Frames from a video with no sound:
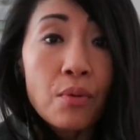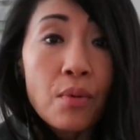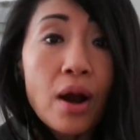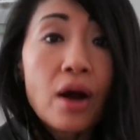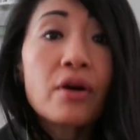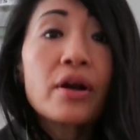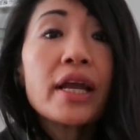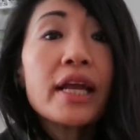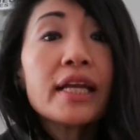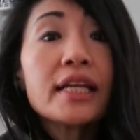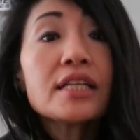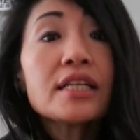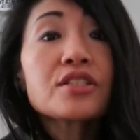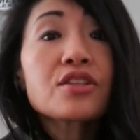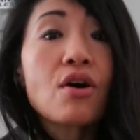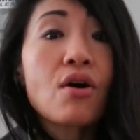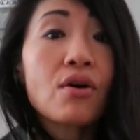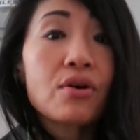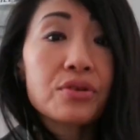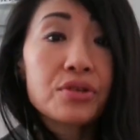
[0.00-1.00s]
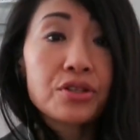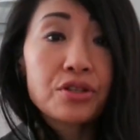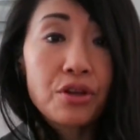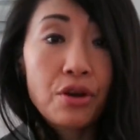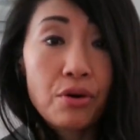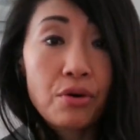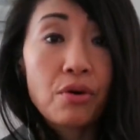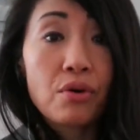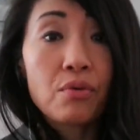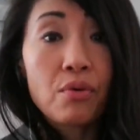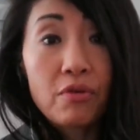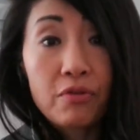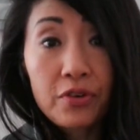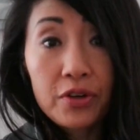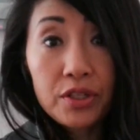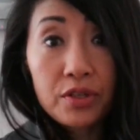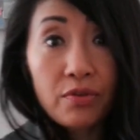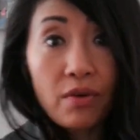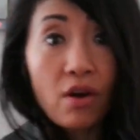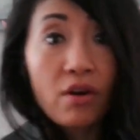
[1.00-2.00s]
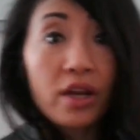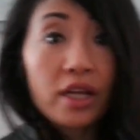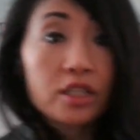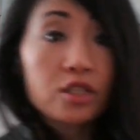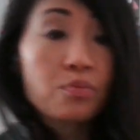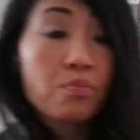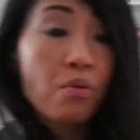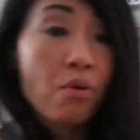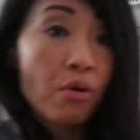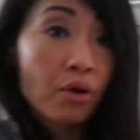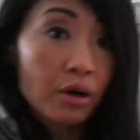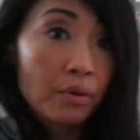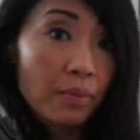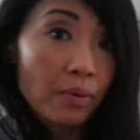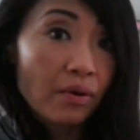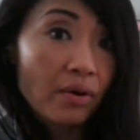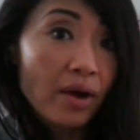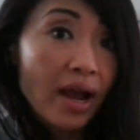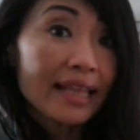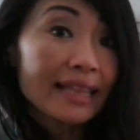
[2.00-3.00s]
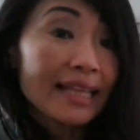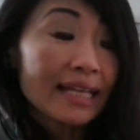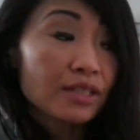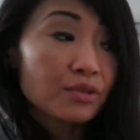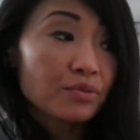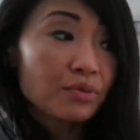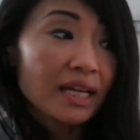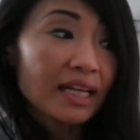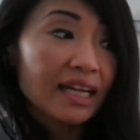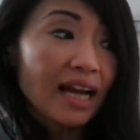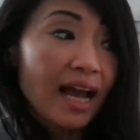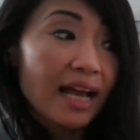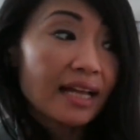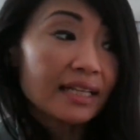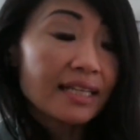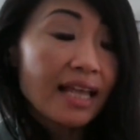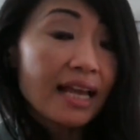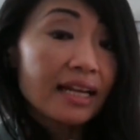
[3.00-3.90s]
Well, it is also, well, first of all, it's portable, and that's really nice.